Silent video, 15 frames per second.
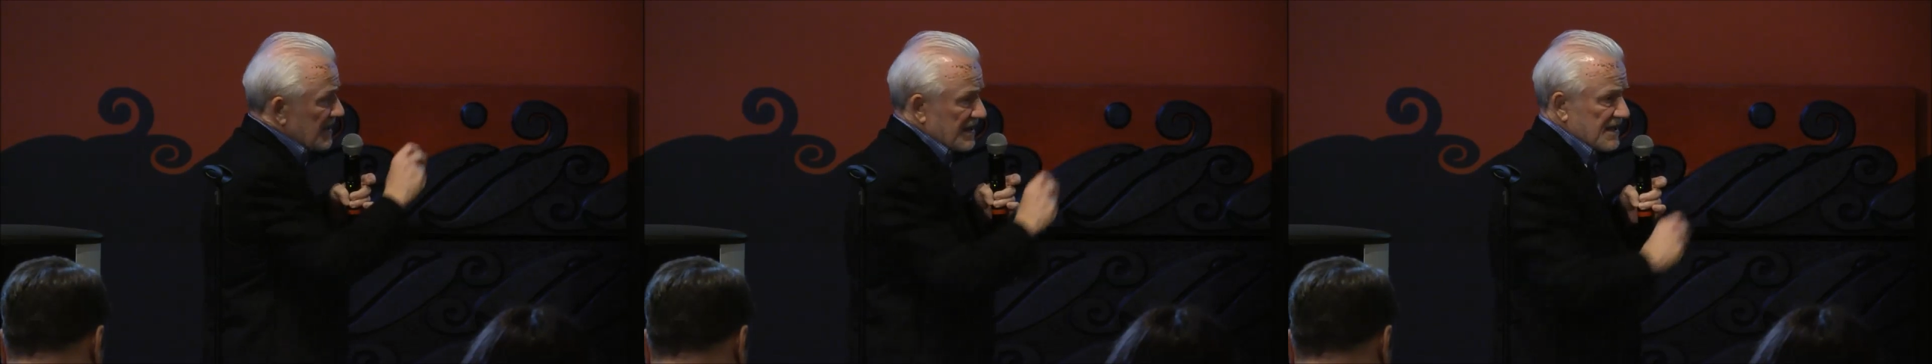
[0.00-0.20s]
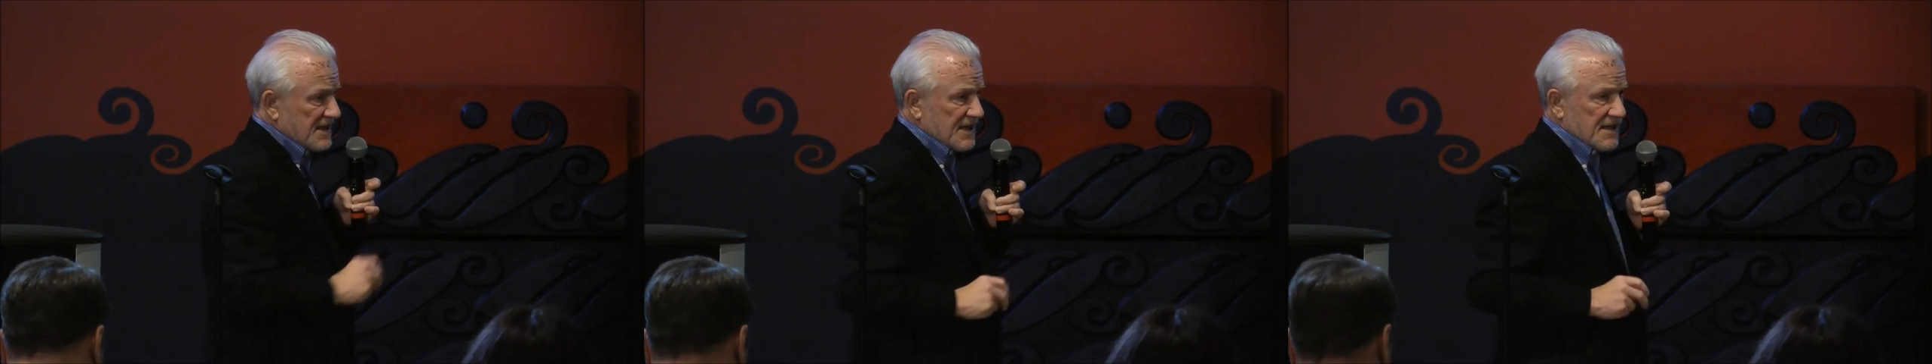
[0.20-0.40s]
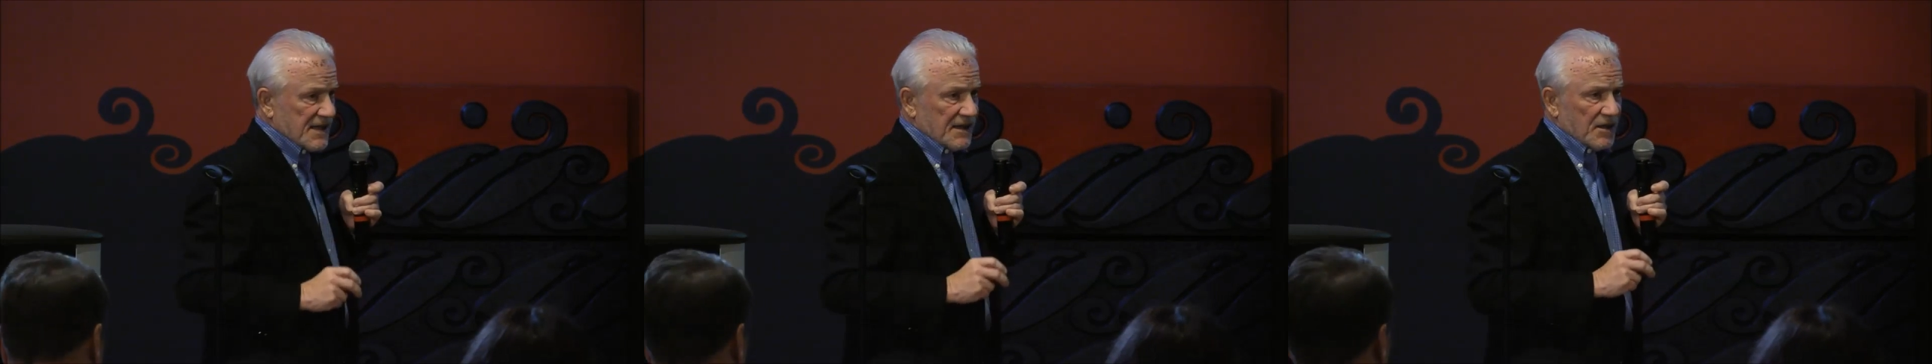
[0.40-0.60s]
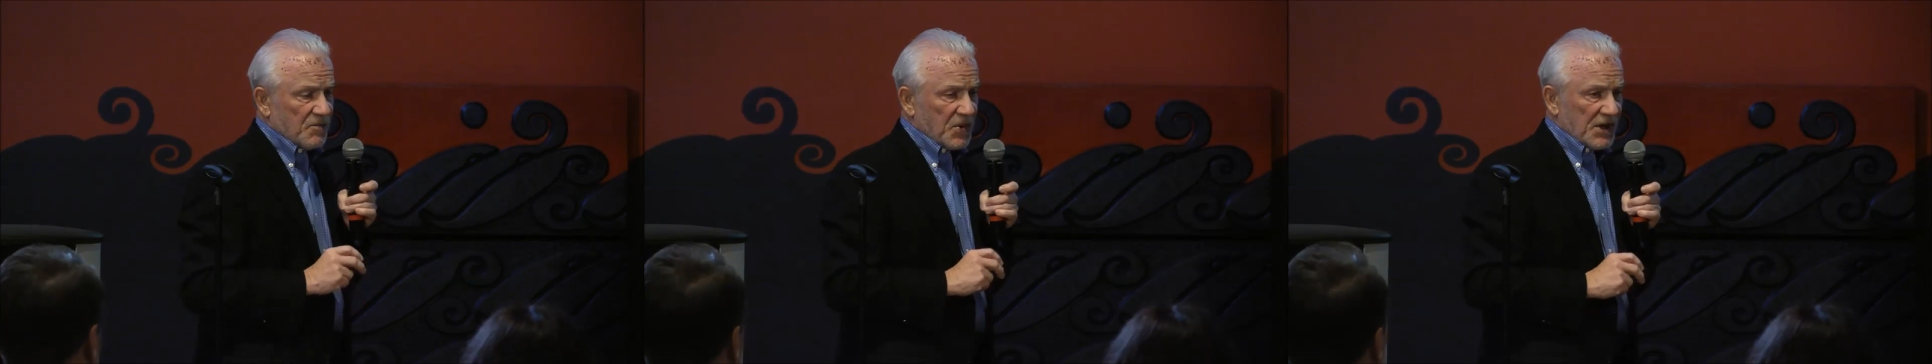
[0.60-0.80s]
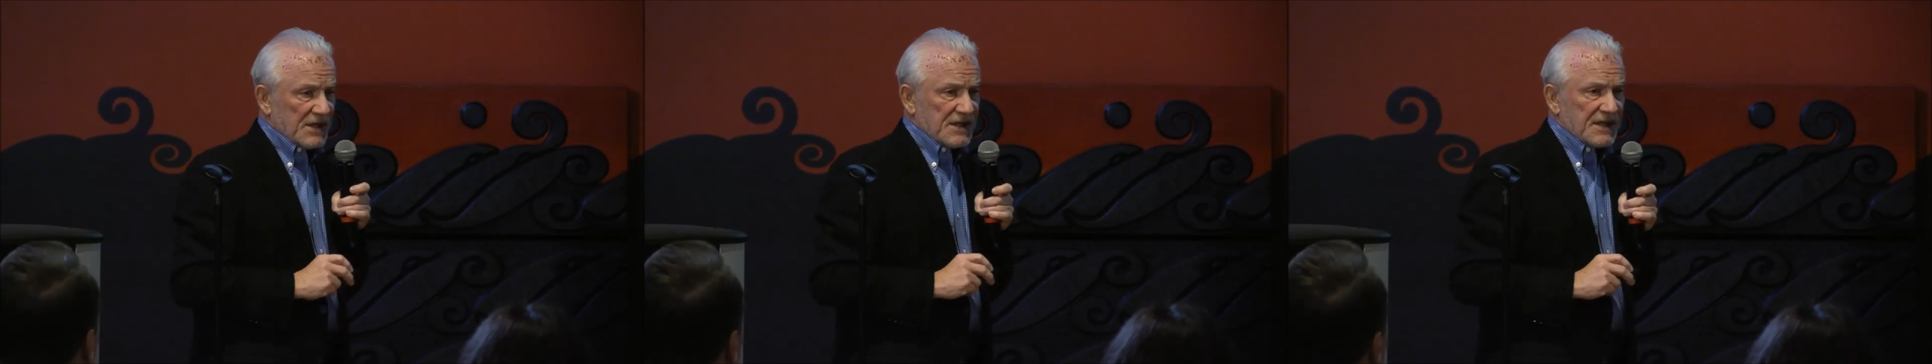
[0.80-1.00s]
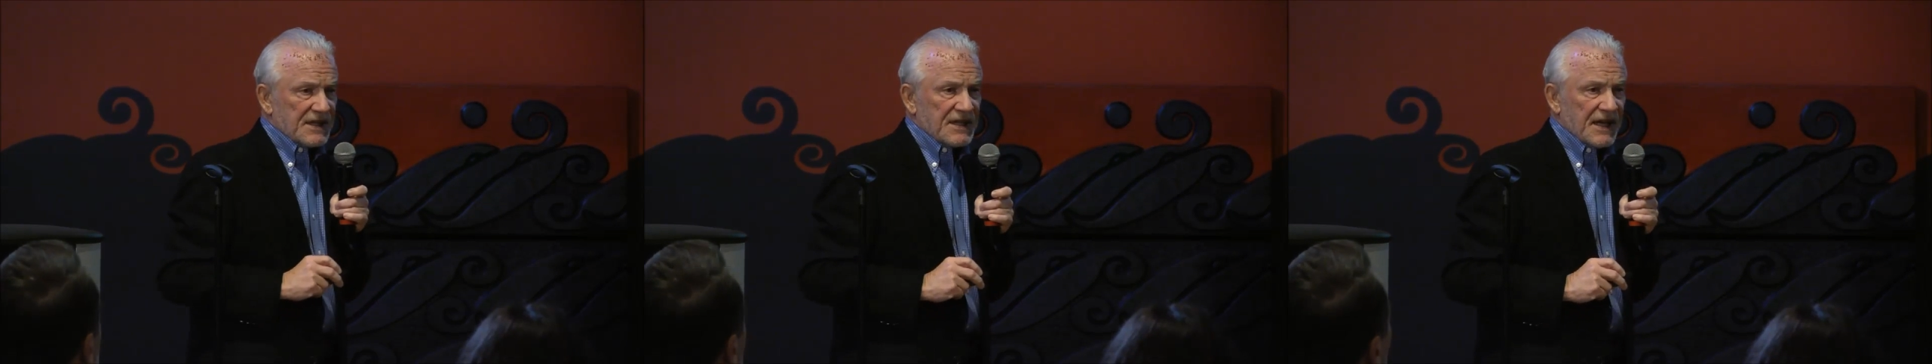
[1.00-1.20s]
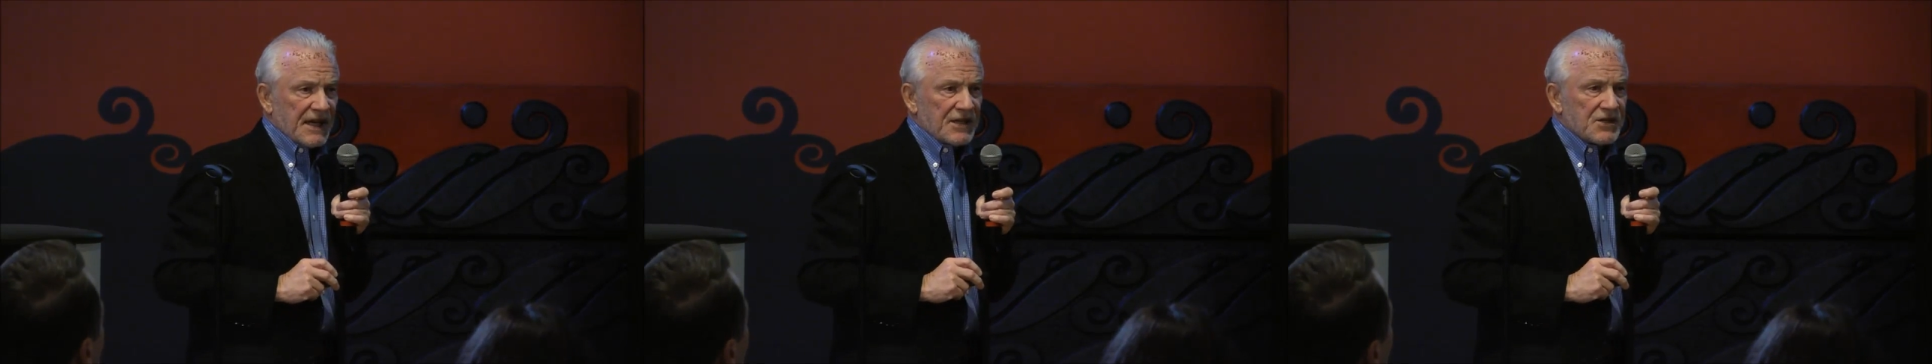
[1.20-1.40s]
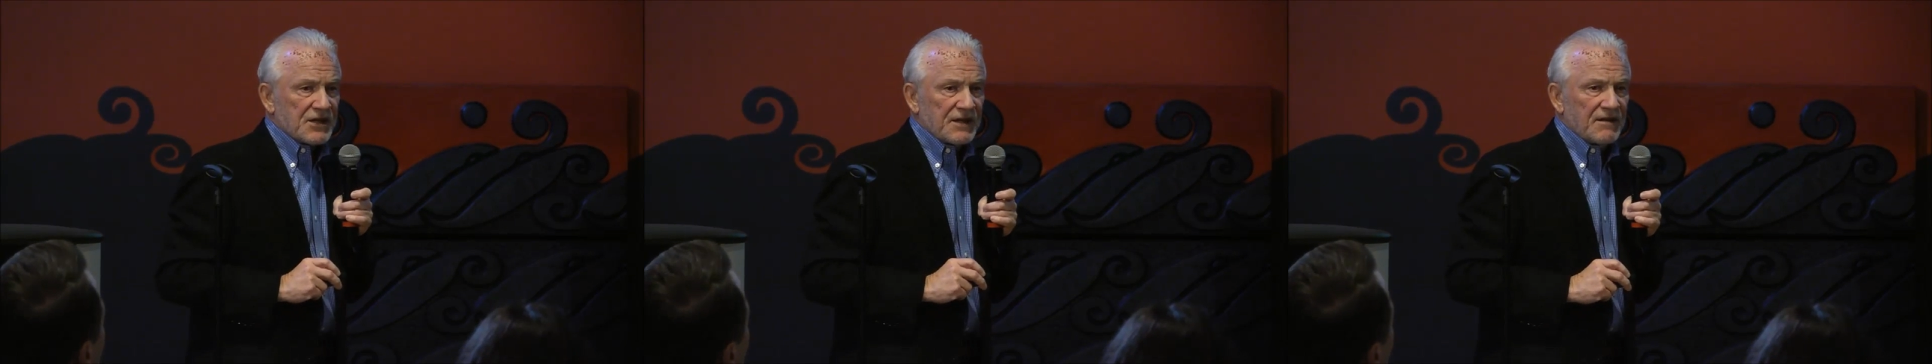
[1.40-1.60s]
this is in the
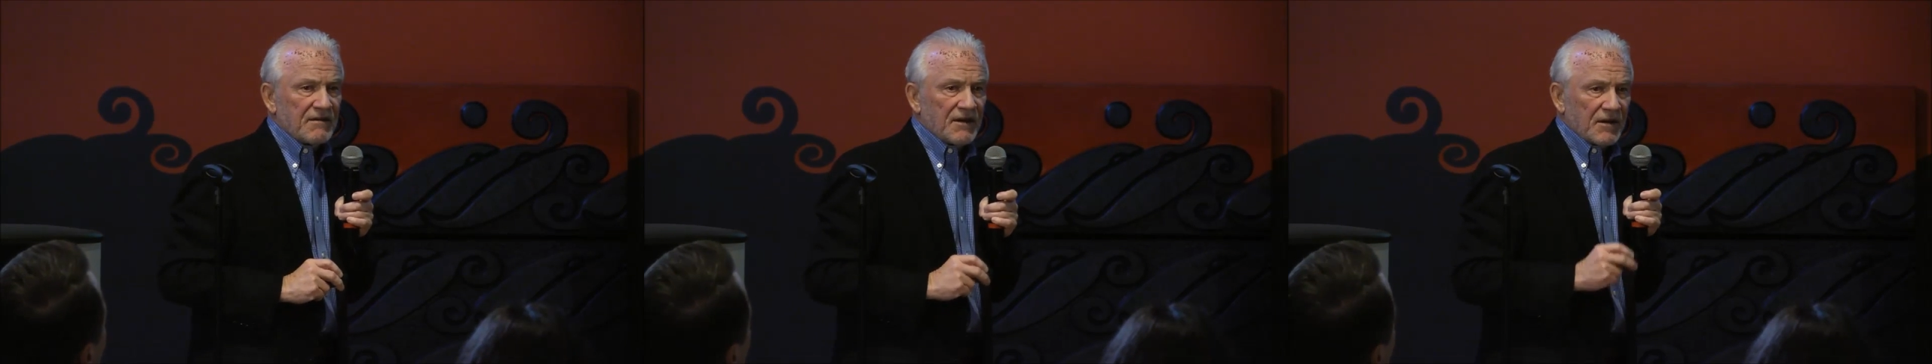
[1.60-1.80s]
presentation.